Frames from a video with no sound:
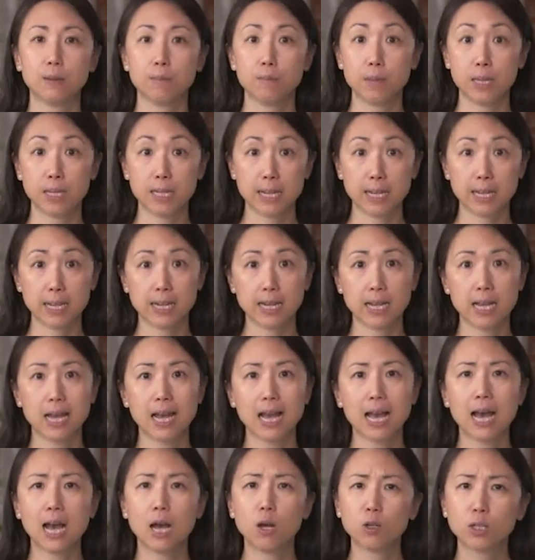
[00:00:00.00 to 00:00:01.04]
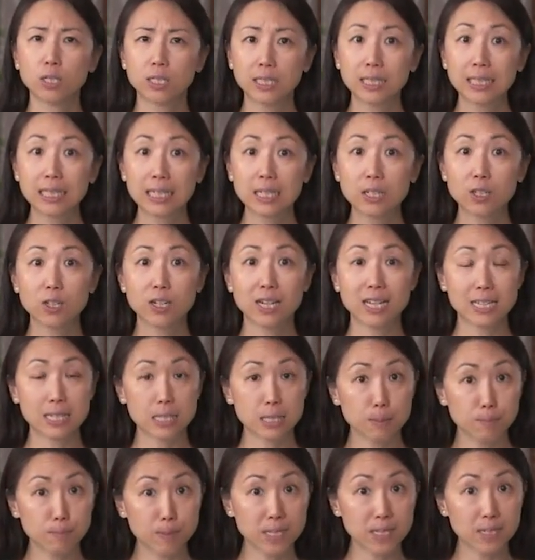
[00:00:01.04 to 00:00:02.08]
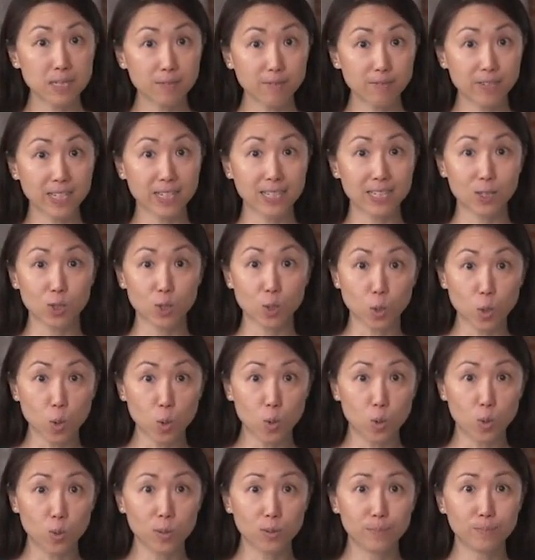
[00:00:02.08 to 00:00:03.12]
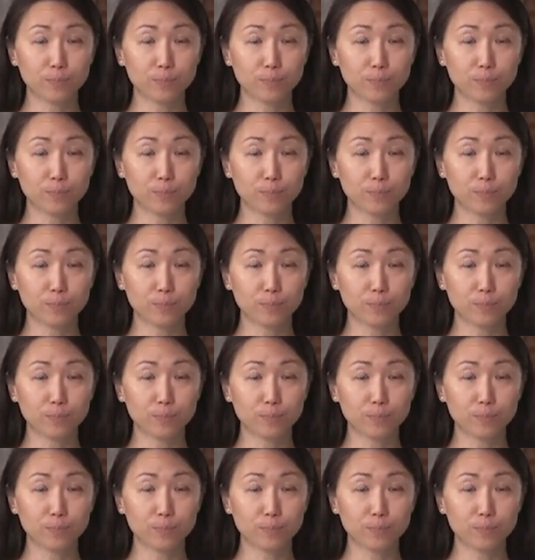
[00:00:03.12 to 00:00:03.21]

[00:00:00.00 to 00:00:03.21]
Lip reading: meaning how clear and specific is the goal.